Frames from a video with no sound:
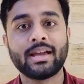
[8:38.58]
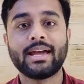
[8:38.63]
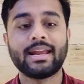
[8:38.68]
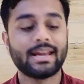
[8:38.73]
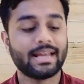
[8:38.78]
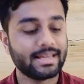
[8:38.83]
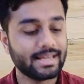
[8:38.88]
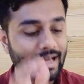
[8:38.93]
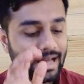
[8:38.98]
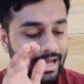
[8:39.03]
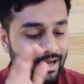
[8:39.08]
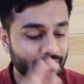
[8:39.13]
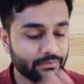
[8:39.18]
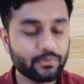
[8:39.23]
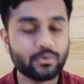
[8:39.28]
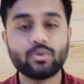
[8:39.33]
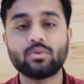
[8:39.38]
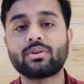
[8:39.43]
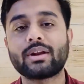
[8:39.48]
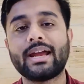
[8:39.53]
And I
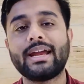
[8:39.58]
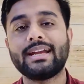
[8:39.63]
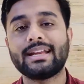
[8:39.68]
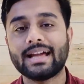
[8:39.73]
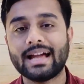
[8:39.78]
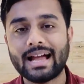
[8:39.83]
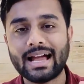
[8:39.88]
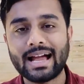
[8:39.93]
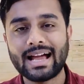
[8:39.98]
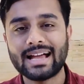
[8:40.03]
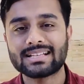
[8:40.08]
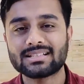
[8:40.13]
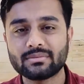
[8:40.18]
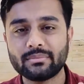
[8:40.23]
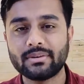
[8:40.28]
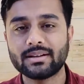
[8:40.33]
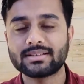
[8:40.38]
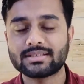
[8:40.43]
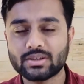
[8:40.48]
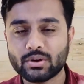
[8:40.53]
have to write as
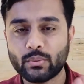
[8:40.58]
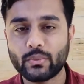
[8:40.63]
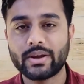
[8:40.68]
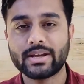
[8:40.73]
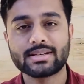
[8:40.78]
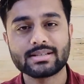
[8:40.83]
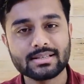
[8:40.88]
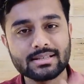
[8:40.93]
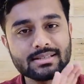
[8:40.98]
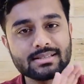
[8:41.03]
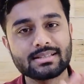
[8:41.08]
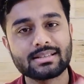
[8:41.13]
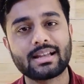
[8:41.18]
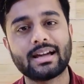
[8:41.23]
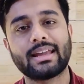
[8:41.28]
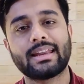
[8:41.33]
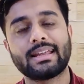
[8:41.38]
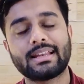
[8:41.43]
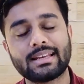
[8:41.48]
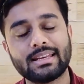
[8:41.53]
much questions
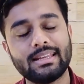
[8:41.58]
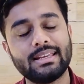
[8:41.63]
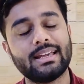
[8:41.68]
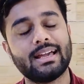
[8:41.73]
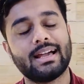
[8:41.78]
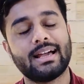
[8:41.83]
correctly